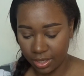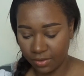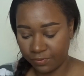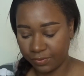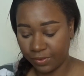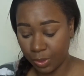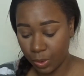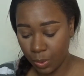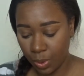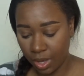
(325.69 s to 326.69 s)
a
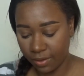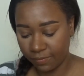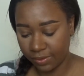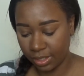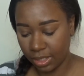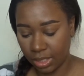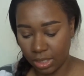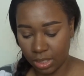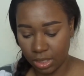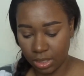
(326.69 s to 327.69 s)
few of
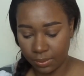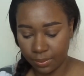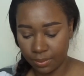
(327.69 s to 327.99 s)
the